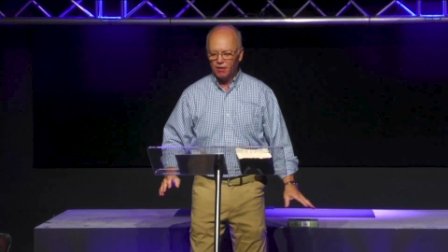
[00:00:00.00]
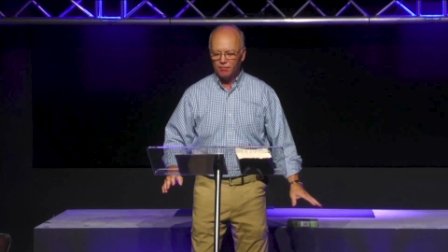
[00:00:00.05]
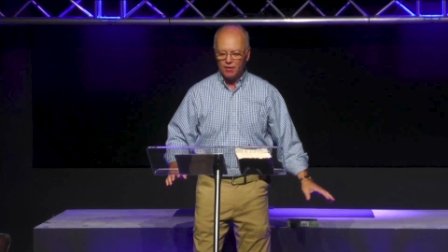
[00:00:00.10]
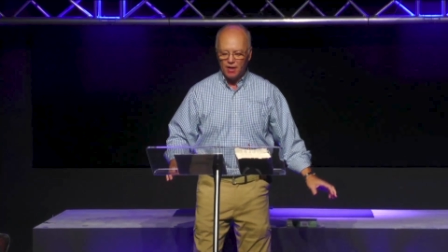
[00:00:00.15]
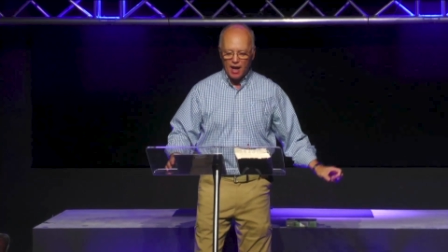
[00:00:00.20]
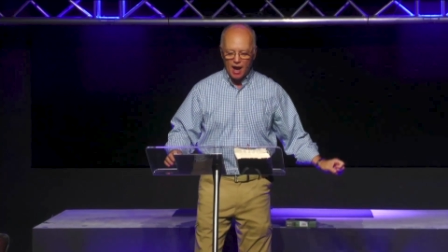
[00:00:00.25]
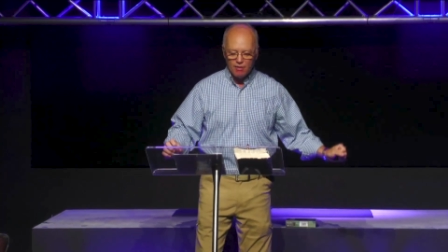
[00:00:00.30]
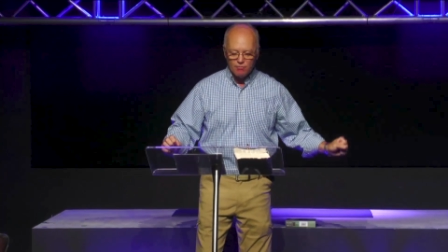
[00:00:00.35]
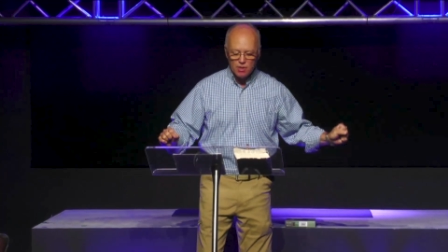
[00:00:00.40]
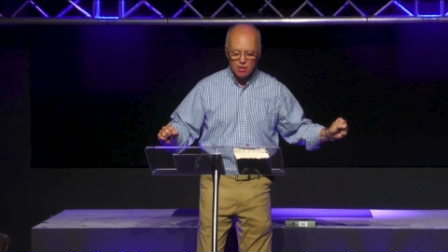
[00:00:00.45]
And
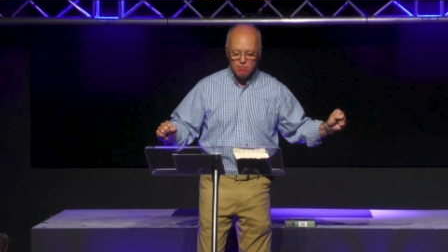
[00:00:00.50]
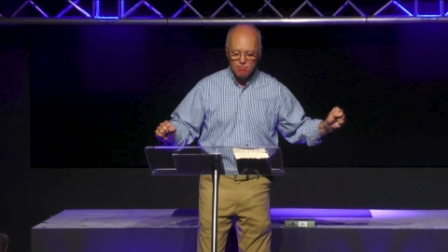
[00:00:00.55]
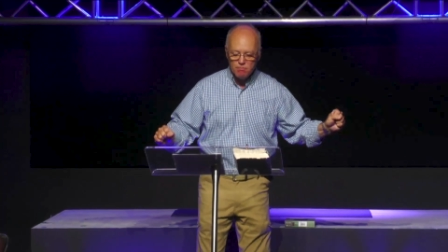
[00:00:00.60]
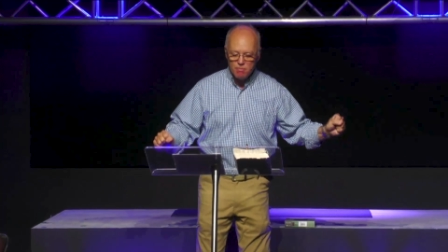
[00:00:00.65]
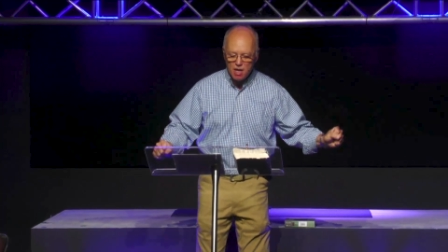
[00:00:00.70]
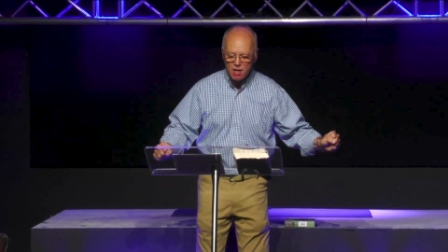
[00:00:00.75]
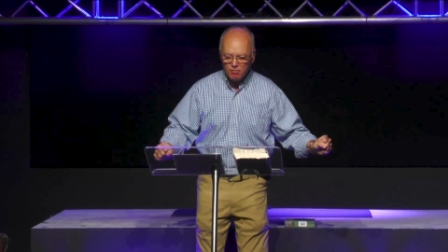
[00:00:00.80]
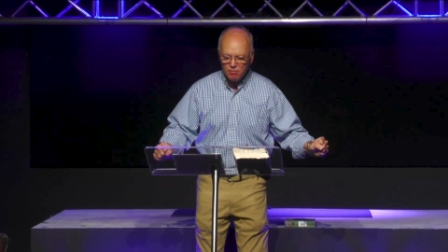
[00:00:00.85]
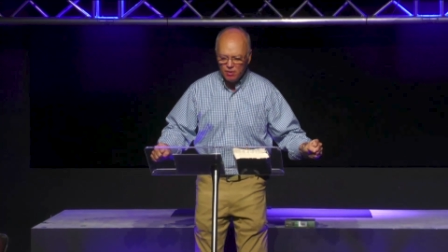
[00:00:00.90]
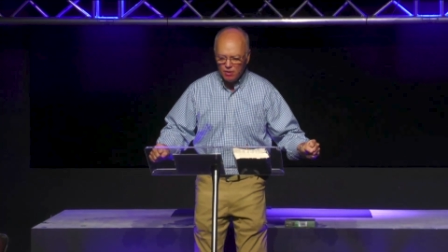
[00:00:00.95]
I
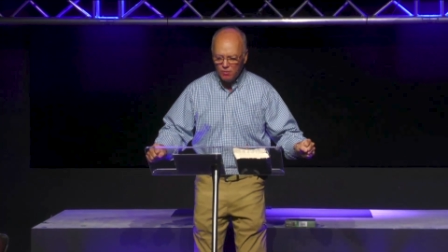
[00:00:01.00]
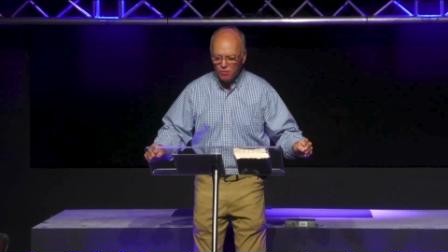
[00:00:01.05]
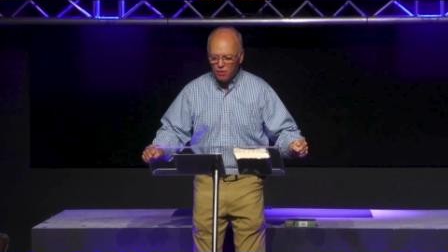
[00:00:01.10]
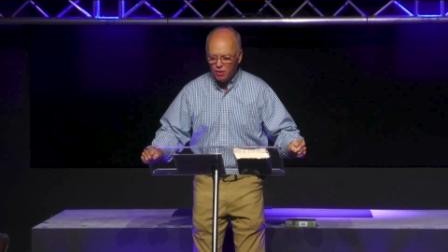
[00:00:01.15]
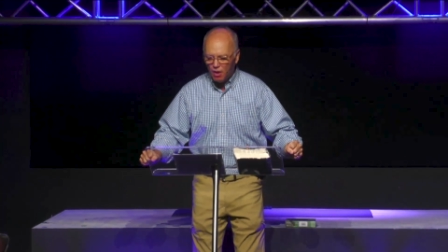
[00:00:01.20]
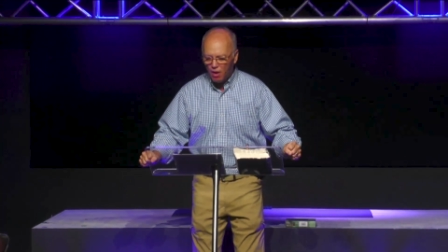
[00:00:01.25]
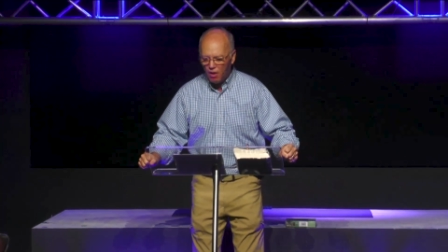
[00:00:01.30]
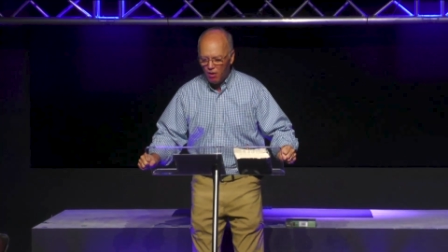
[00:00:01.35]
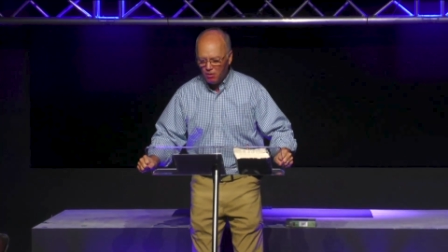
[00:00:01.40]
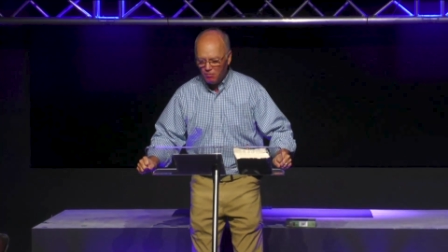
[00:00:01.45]
remember with
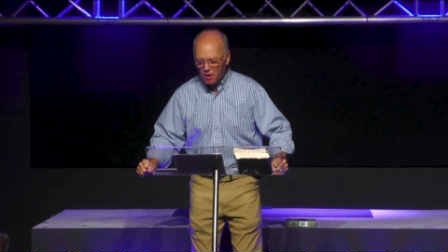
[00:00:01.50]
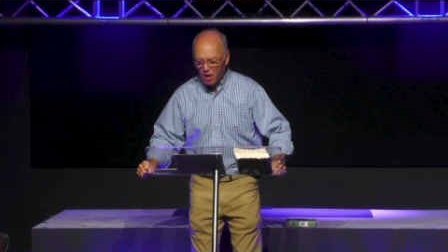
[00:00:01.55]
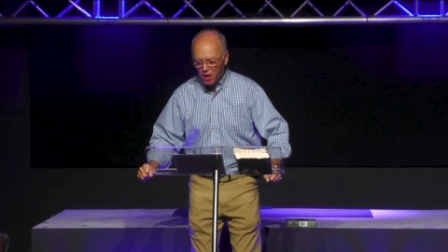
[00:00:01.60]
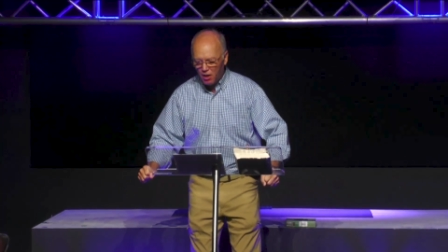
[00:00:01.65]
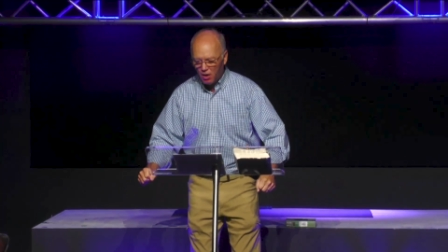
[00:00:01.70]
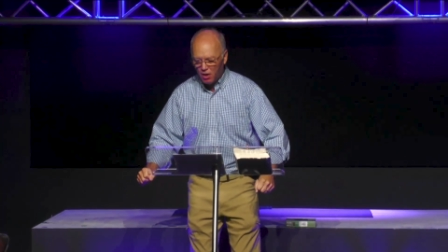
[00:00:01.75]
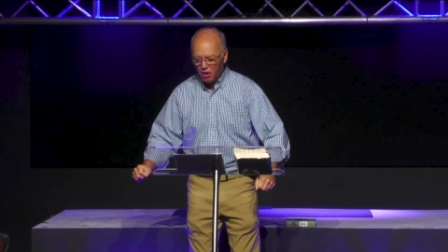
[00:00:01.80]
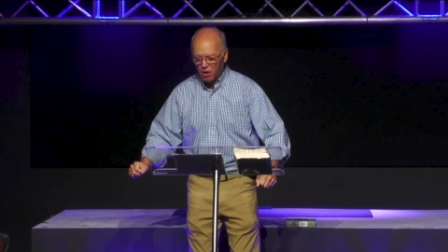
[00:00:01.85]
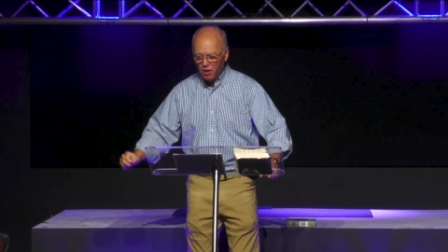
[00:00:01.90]
all my heart,